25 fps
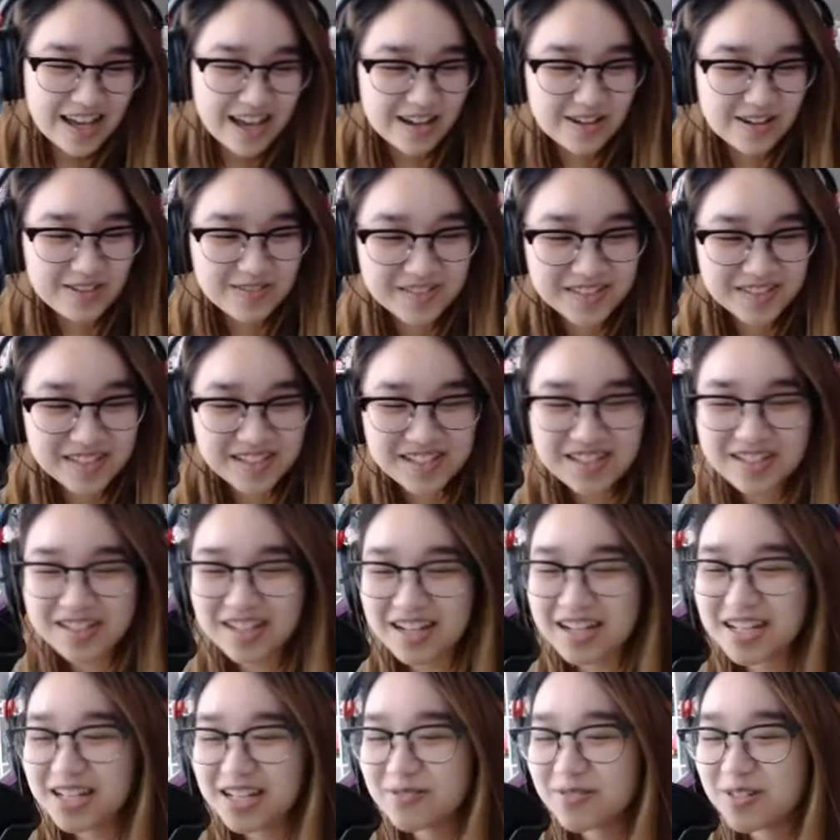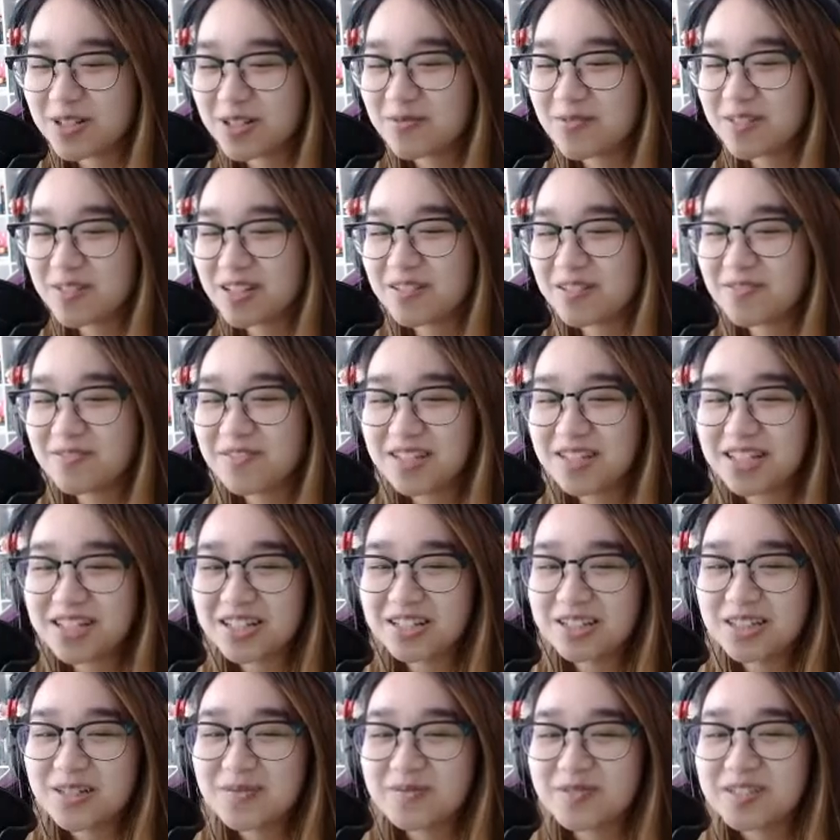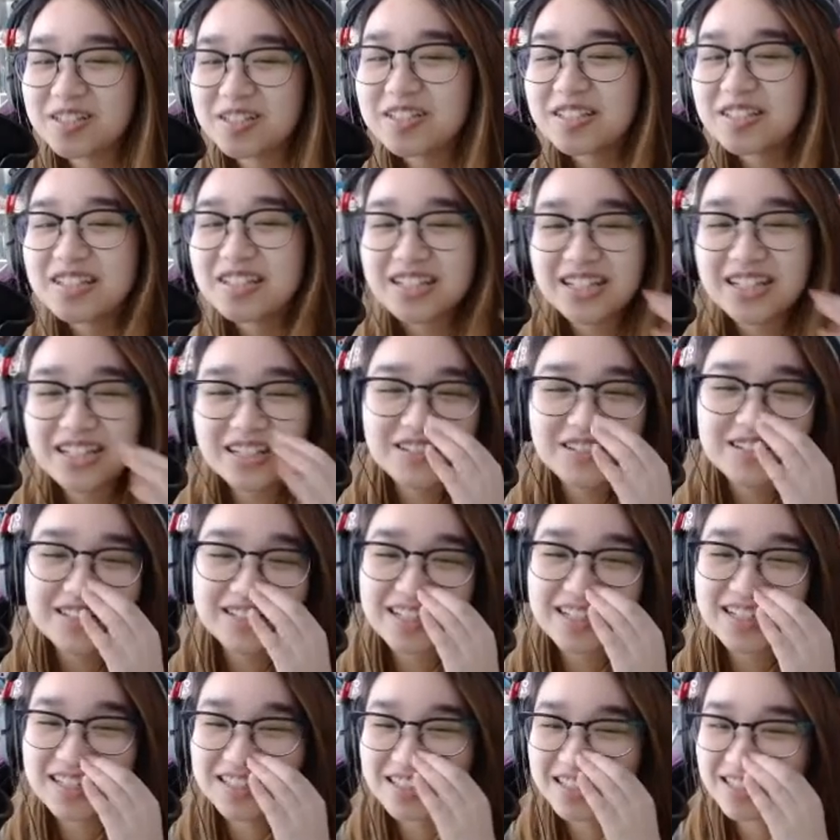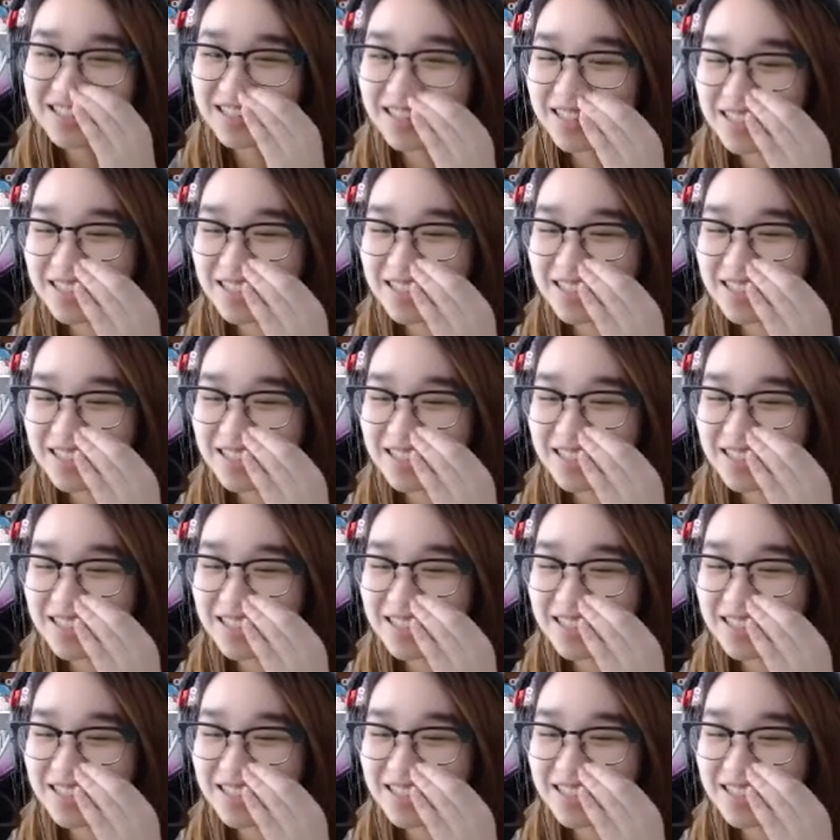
Over the shiny. It would have been a funny clip. Good thing I looked at it.